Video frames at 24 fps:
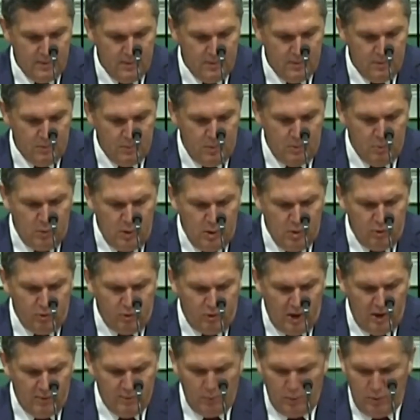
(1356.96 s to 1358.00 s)
We used
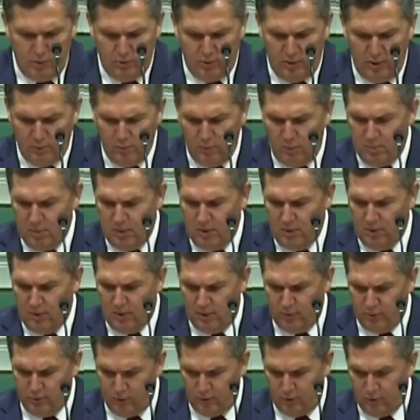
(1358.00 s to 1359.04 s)
to have a woman here in
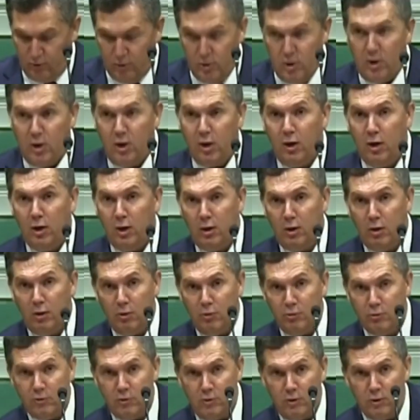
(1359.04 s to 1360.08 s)
our church
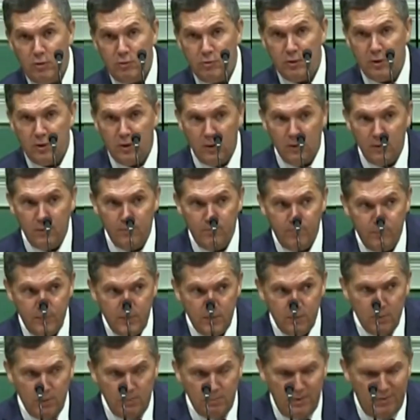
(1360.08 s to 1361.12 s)
years and years ago.
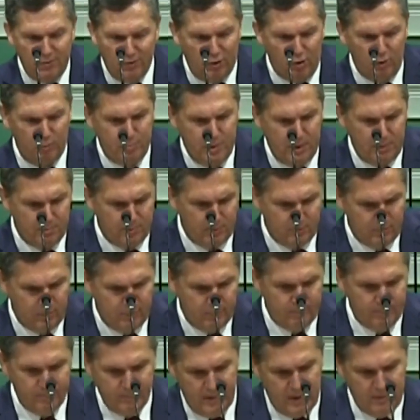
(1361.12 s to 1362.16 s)
Wouldn't be two people would
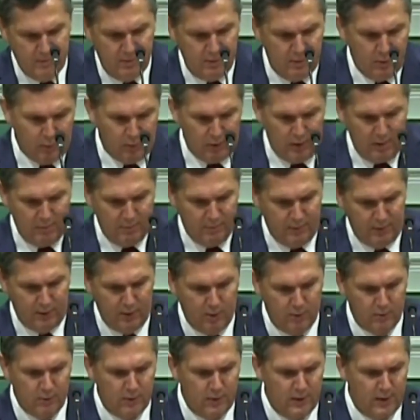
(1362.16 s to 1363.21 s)
even know her name if I
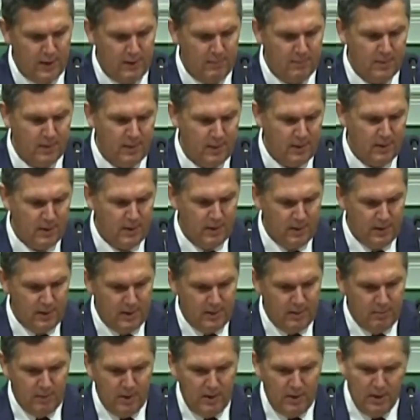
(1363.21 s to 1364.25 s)
called her name.
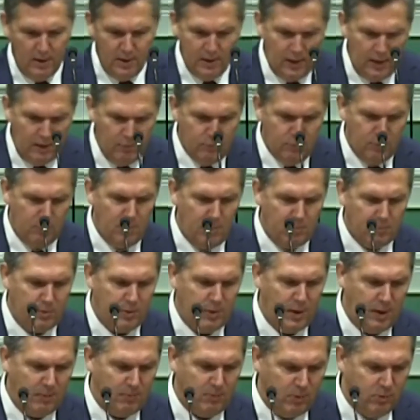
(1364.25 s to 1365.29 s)
And right now I can't even remember her
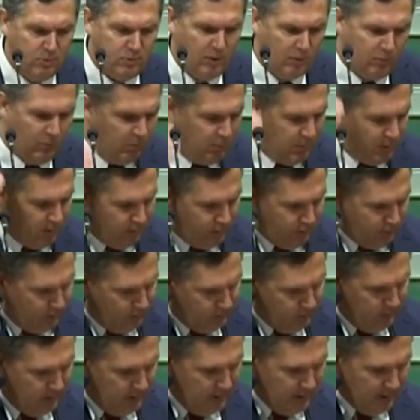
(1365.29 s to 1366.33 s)
name. We used to have a woman in our
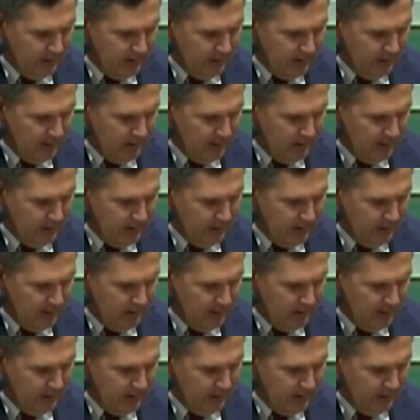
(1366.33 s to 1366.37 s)
church.